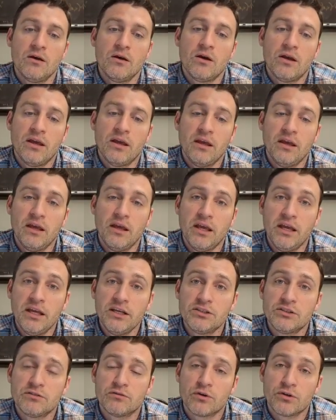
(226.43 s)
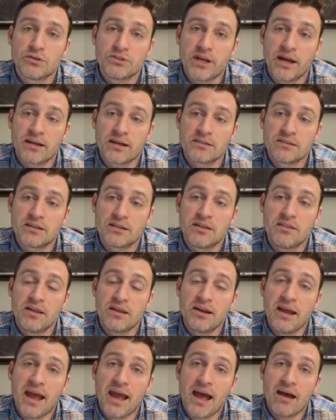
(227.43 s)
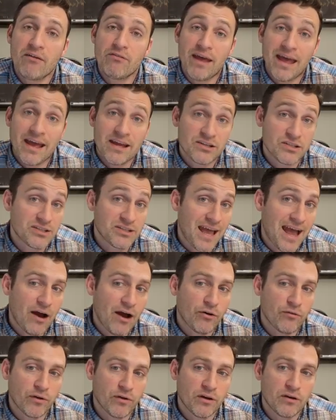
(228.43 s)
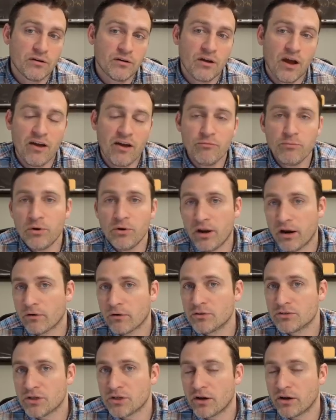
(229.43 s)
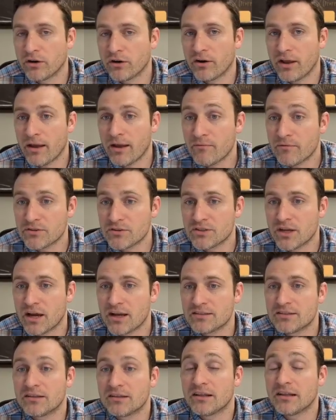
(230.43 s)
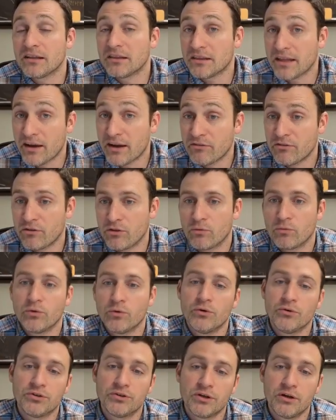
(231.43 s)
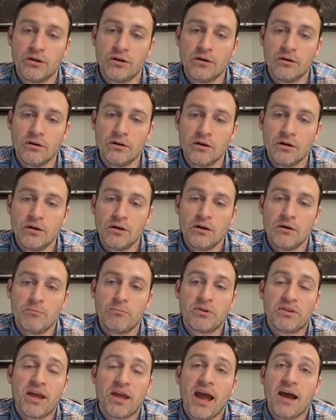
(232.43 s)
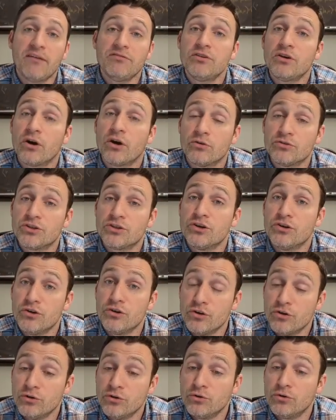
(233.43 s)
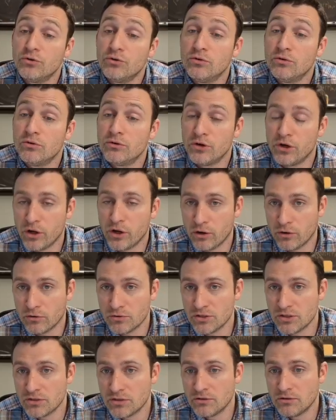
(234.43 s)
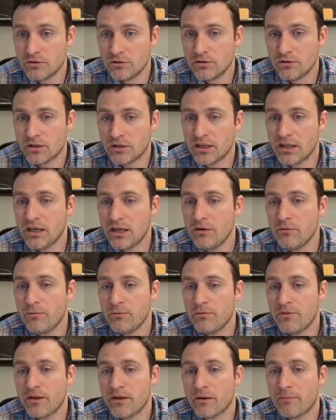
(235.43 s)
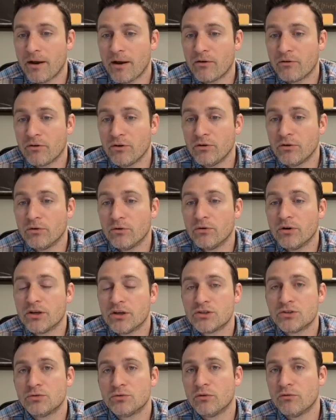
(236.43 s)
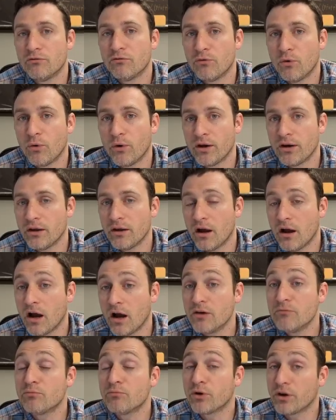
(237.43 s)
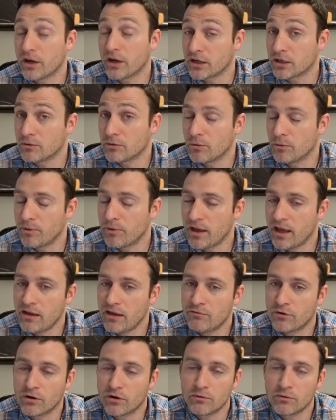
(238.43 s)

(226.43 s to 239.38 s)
Each vertex can then have edges out of it. I've put arrows on here to emphasize that they left the root, but they have to go to new nodes. The key thing about new is to avoid unpredictable behavior.